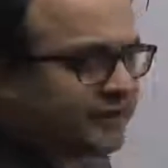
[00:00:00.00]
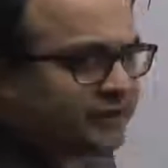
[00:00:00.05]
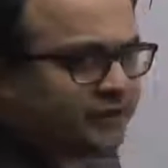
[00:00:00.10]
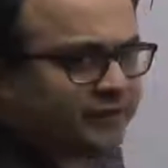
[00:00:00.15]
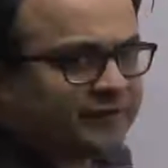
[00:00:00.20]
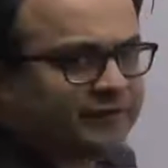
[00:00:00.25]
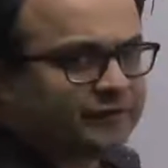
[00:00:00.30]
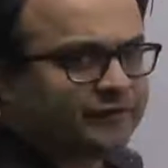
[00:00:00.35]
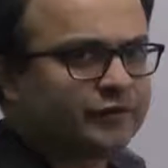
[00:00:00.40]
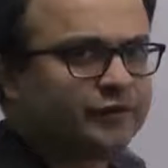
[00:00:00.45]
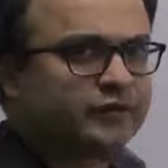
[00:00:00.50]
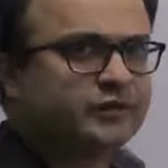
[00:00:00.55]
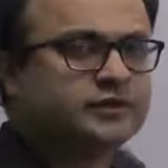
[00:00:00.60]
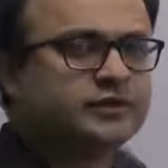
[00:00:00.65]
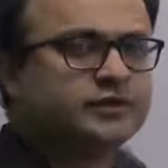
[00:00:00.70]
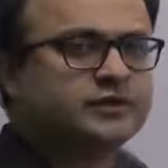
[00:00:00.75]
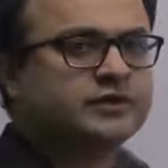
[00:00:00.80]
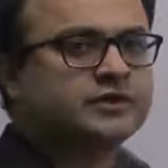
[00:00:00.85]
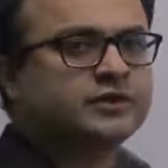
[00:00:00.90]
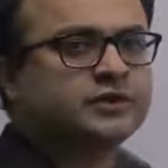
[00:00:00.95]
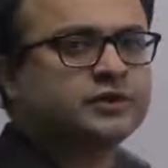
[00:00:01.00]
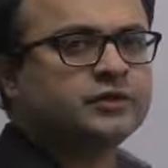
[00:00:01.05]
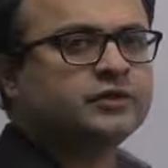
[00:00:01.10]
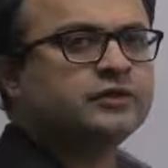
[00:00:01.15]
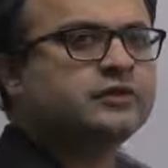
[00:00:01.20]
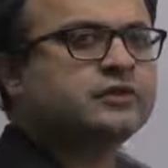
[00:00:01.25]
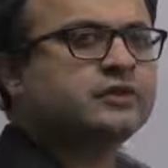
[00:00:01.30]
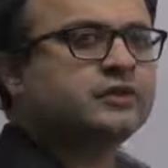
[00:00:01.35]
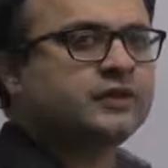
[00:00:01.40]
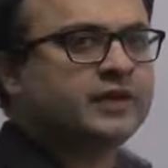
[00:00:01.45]
of f also. So you
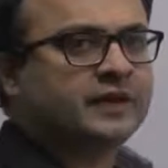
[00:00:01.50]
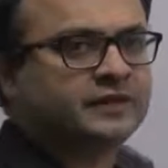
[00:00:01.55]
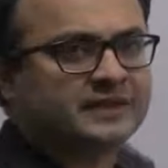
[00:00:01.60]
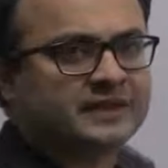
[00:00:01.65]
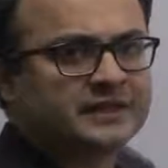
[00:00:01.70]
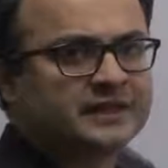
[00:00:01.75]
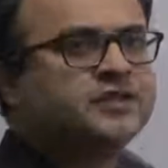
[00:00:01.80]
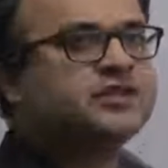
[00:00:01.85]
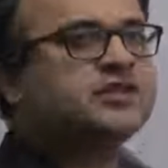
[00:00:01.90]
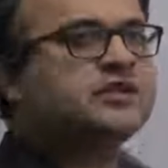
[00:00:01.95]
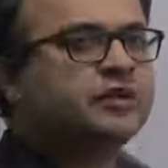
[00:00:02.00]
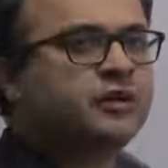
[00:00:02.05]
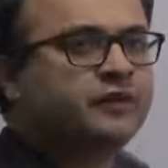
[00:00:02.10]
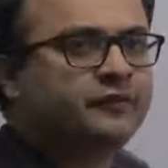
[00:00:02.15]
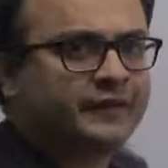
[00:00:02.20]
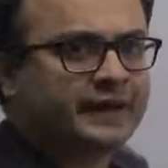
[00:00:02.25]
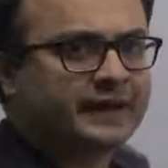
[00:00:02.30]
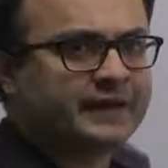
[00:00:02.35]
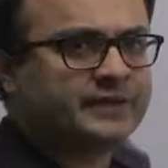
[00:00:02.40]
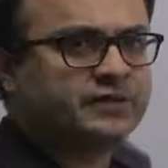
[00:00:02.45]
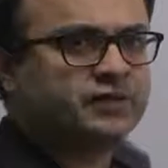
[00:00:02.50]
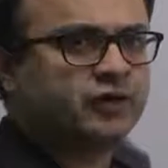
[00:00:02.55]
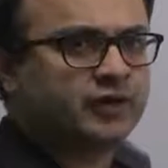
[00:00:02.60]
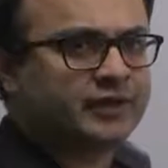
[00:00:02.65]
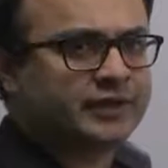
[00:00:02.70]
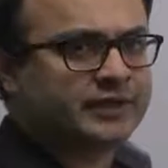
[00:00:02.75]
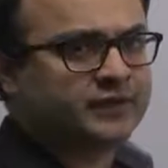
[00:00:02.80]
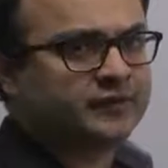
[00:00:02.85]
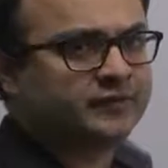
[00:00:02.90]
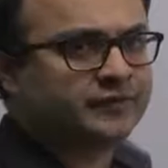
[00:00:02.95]
could have said g of x or
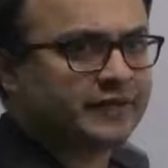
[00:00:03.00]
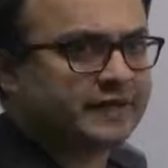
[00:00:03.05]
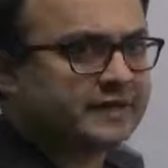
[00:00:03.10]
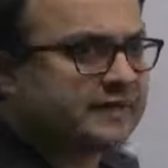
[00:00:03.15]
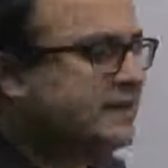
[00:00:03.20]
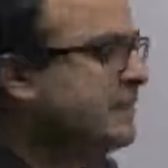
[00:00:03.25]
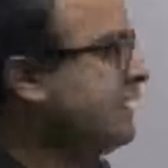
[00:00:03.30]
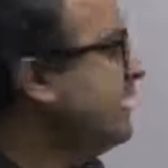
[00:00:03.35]
h of x.